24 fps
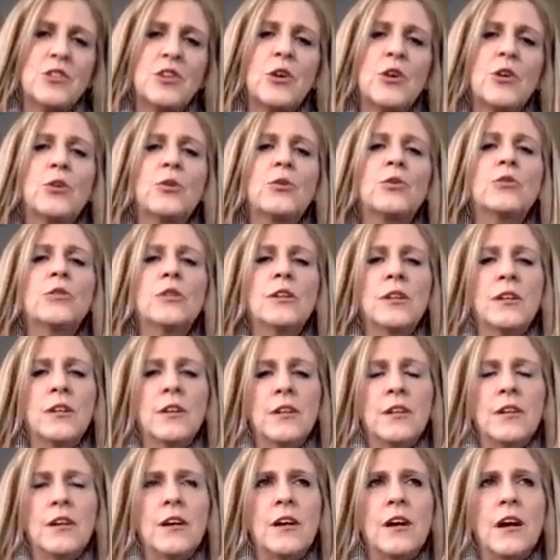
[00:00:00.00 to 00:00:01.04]
So
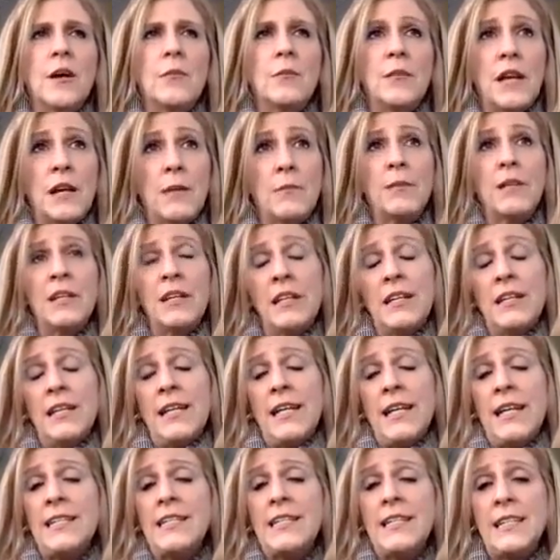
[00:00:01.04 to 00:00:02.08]
yeah, I've been in
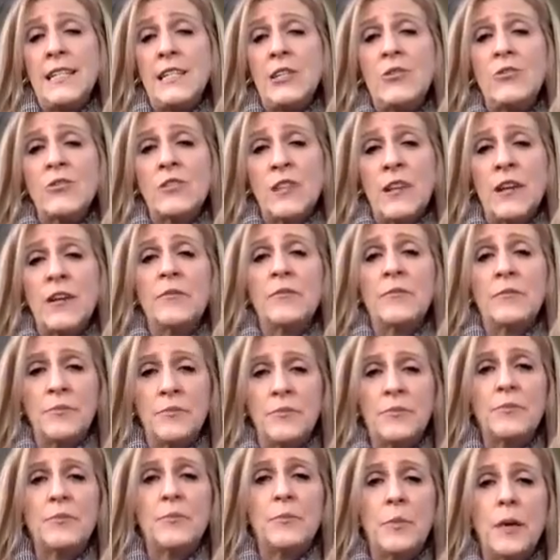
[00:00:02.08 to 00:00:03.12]
18 years now.
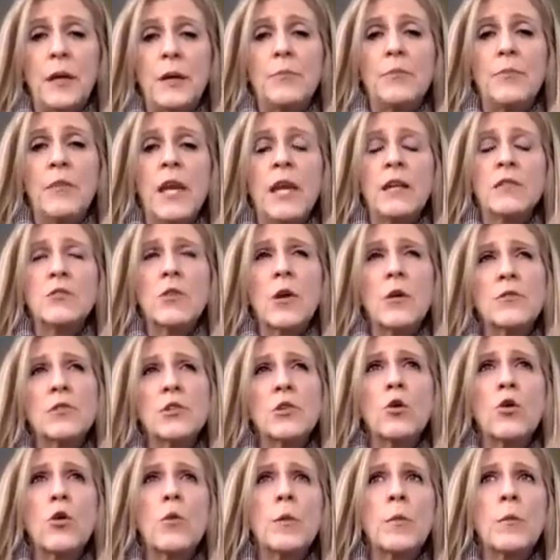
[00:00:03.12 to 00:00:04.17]
But yeah, so I was in
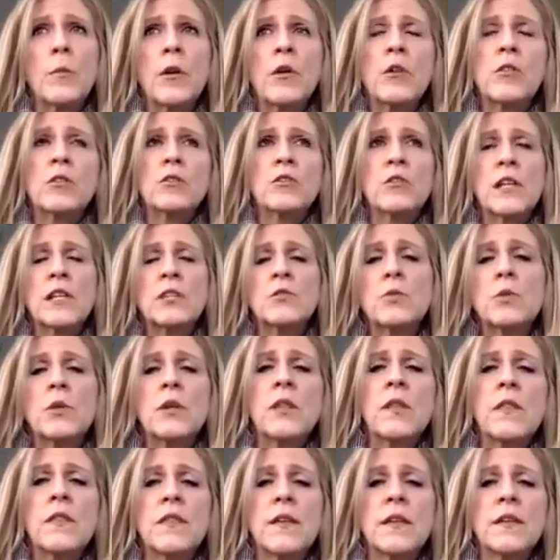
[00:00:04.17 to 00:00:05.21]
corporate America. So that's one of
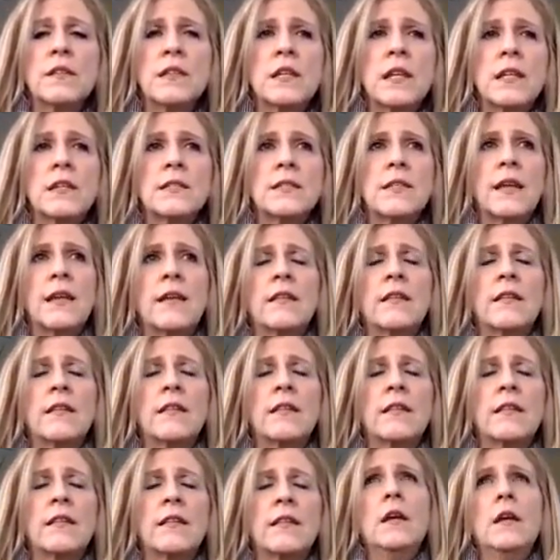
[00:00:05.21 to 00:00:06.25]
the things that I say, like,
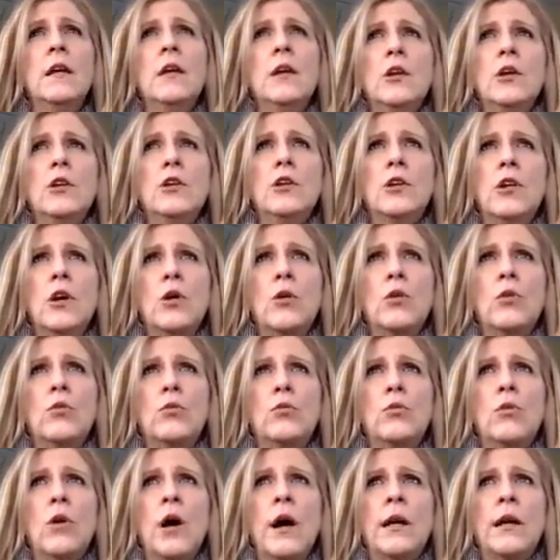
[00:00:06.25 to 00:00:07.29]

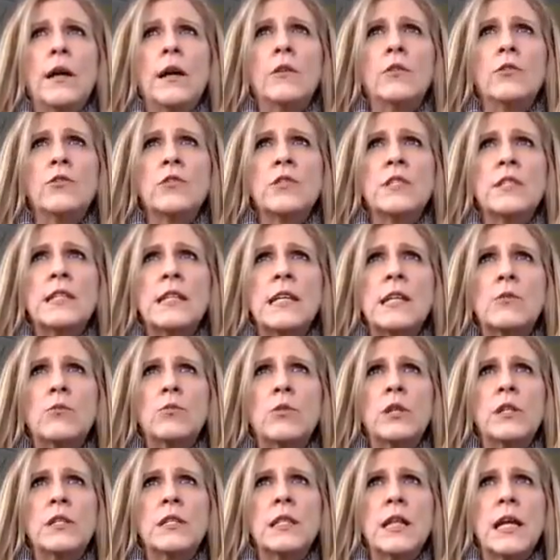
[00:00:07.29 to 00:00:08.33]
I understand what
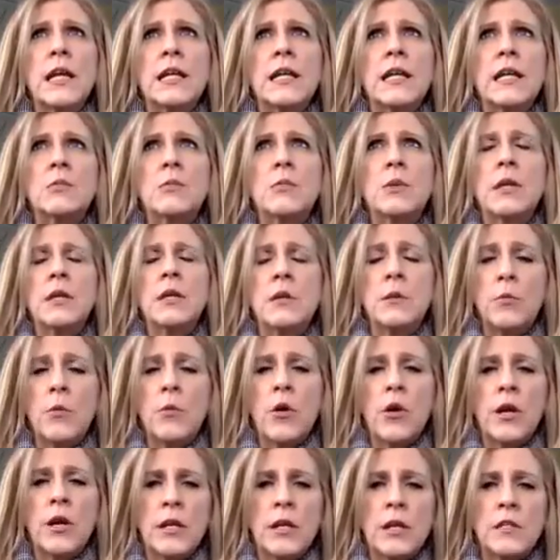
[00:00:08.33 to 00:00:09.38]
it's like to be in a
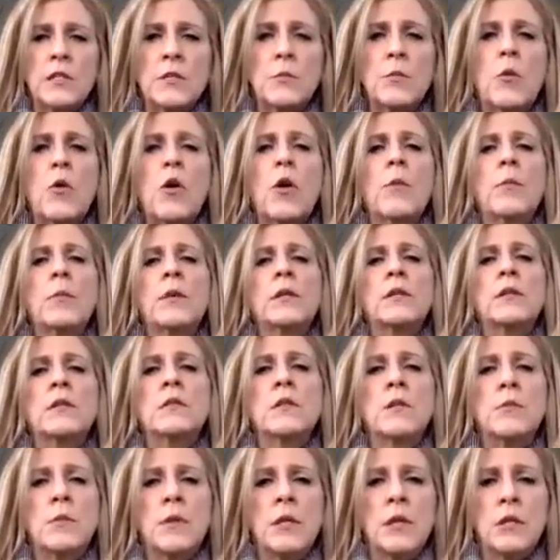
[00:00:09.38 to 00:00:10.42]
marketing department, to
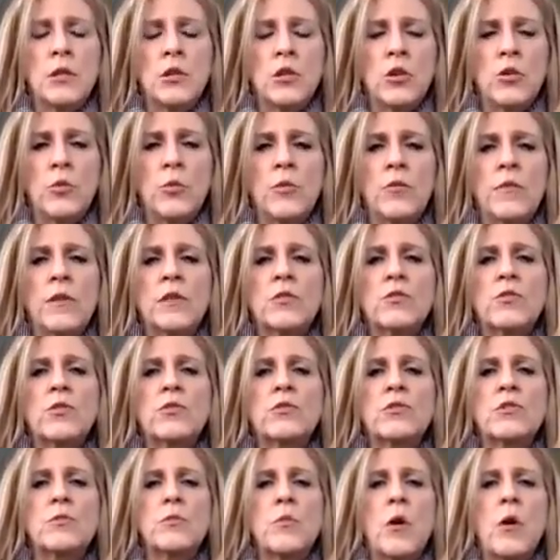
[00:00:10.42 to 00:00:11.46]
be in a human resource
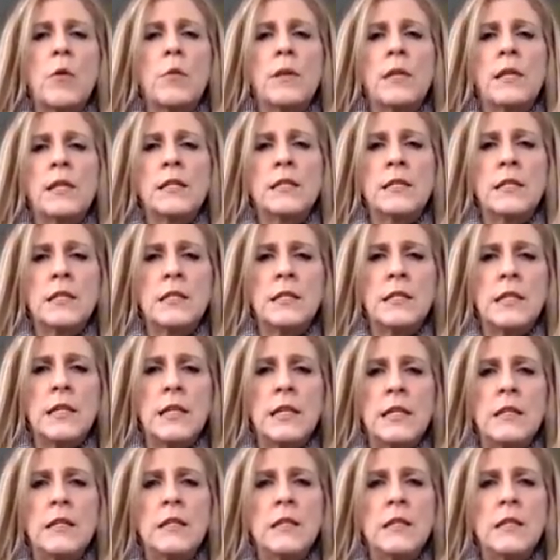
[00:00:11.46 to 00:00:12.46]
department, and to need the